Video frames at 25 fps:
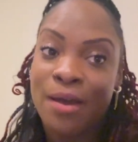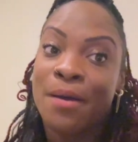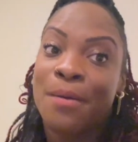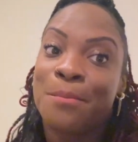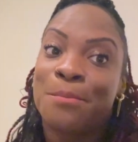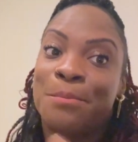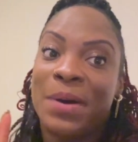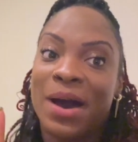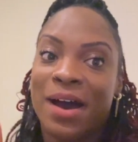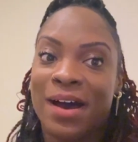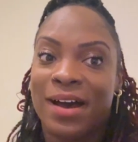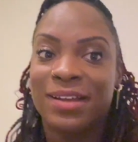
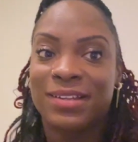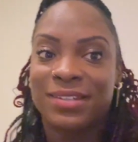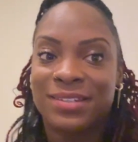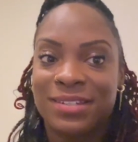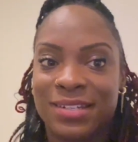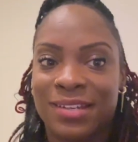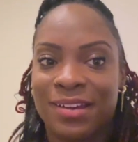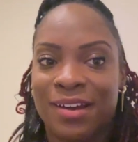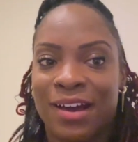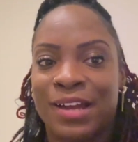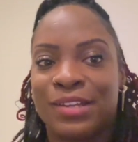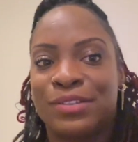but
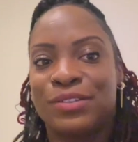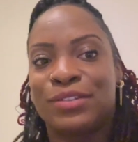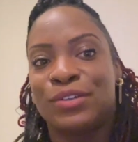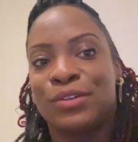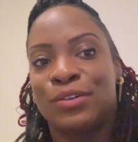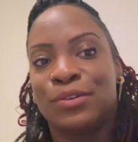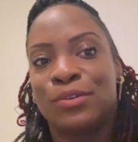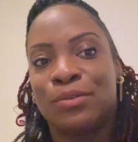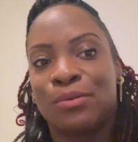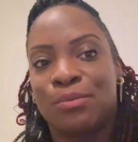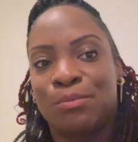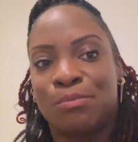I
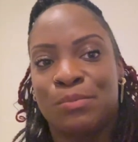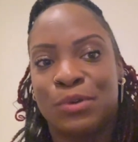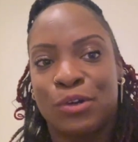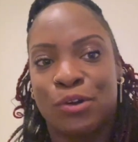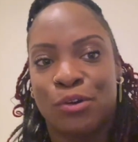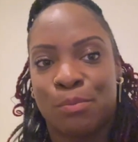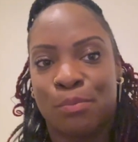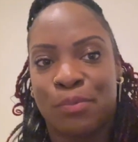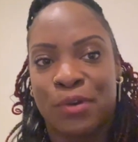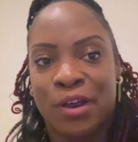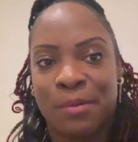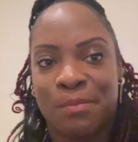do meal
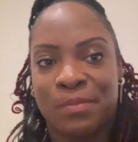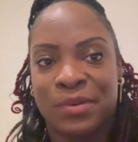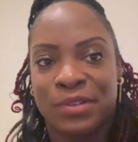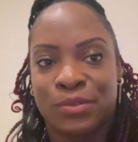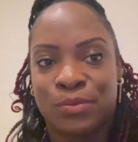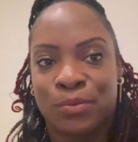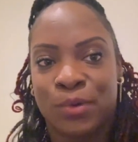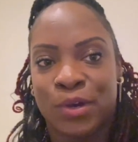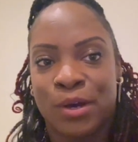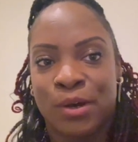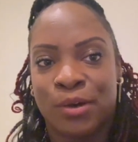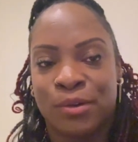prep as
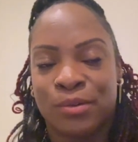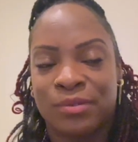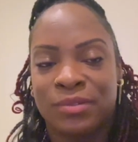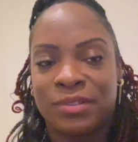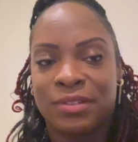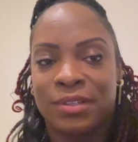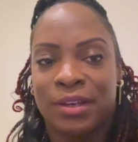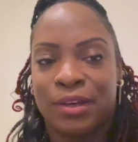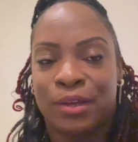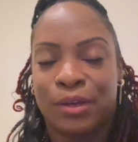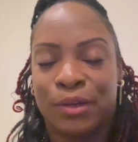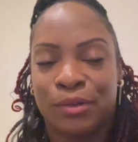well,
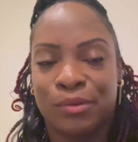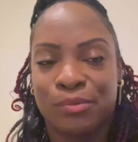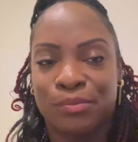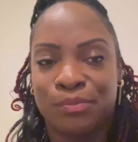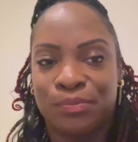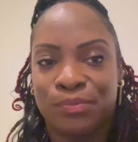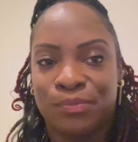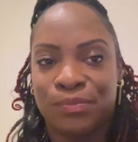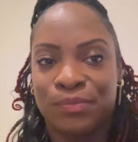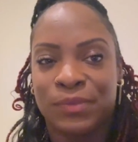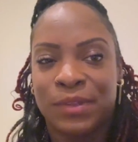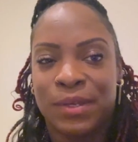so
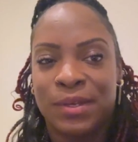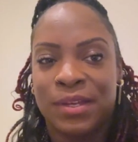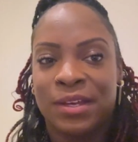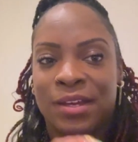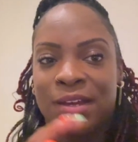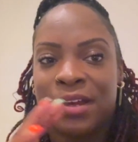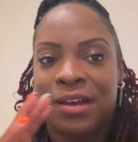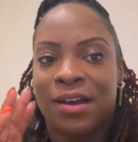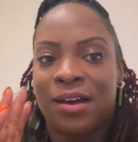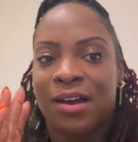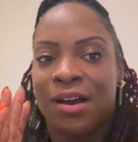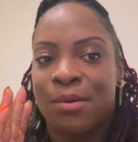
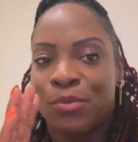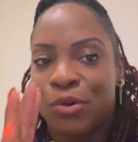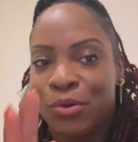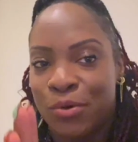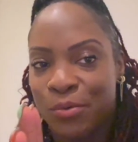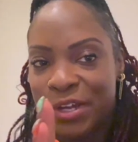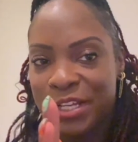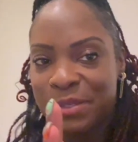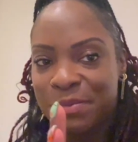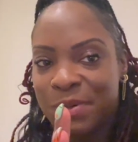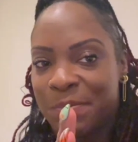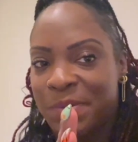I'm
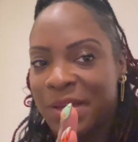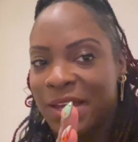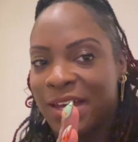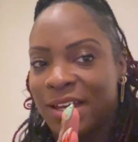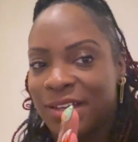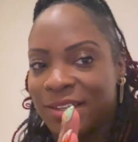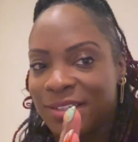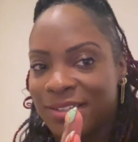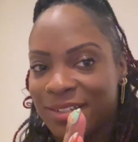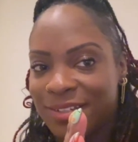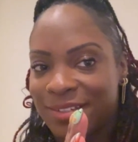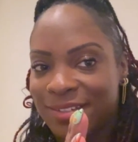always prepared.